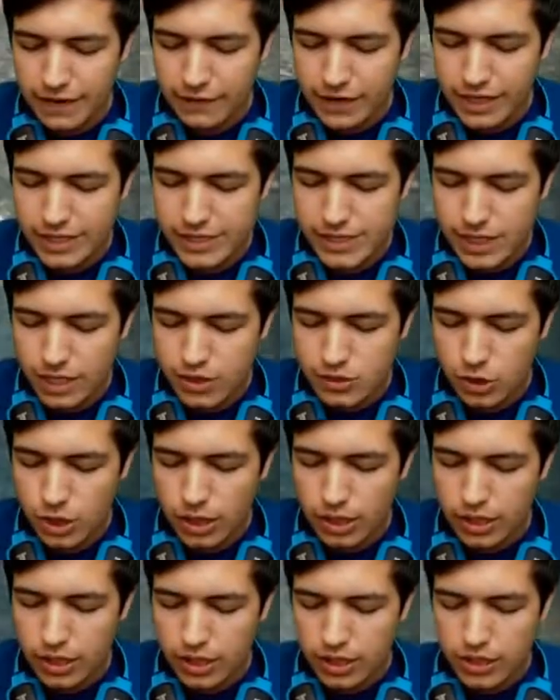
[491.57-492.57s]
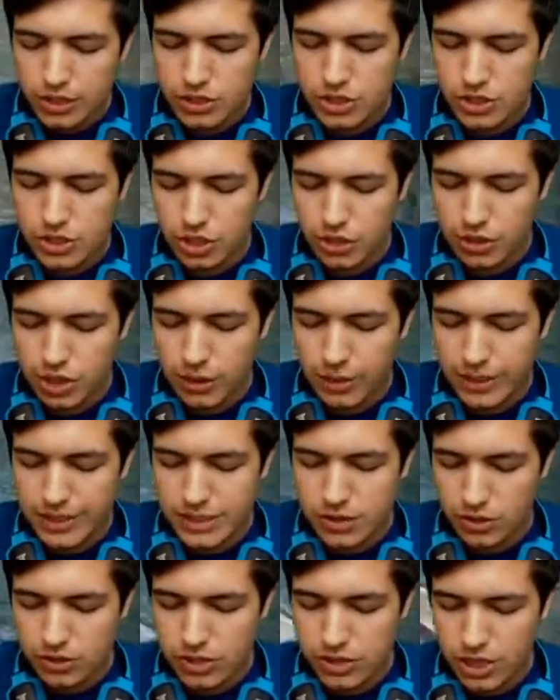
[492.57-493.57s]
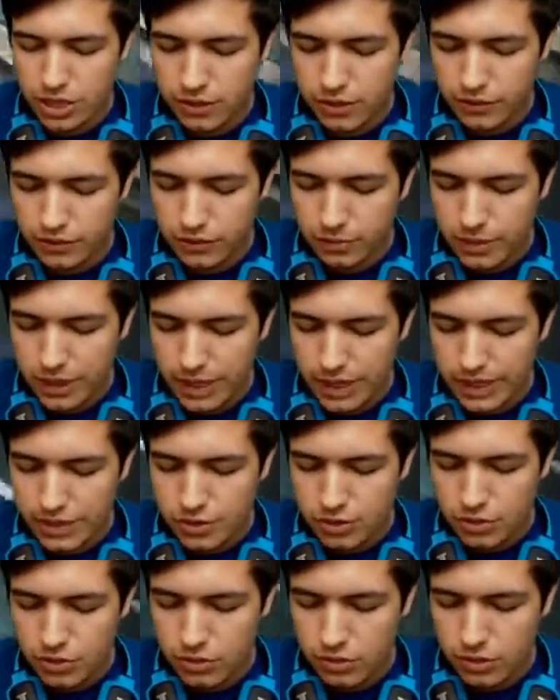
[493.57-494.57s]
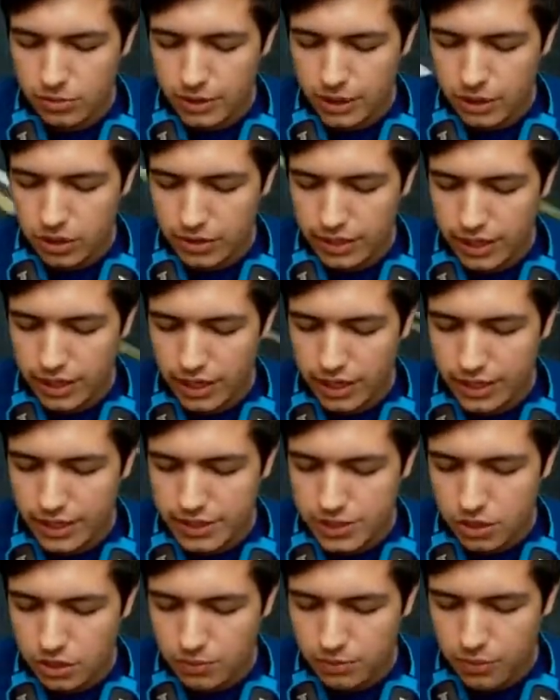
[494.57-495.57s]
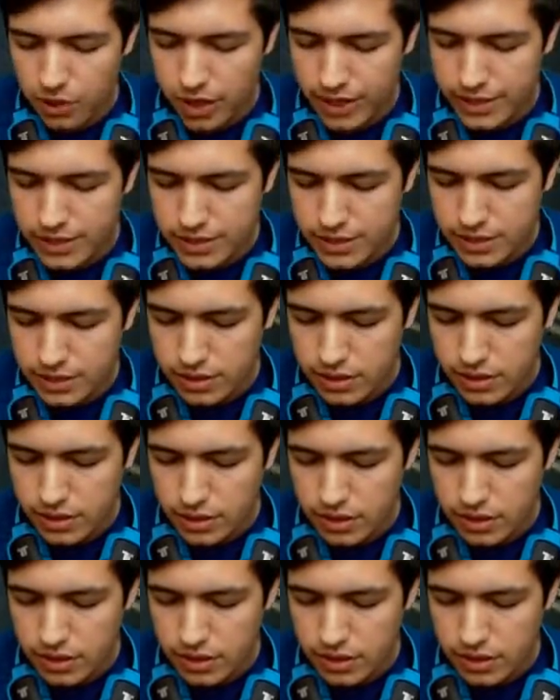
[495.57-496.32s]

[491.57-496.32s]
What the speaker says: If it is stuttering, just so you know, it's not stuttering for me at all. Oh my god, that light is so bright.